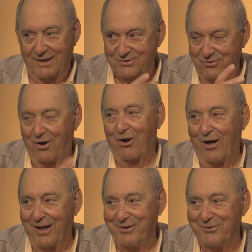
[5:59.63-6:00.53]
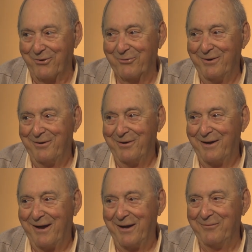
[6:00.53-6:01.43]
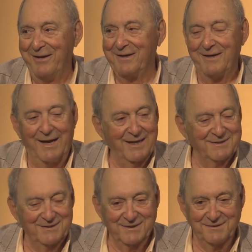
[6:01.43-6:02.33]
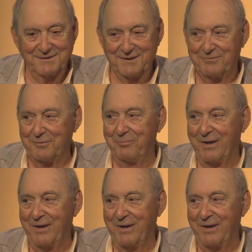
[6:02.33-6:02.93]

that's not all I do. Yeah. I mean, I get six or seven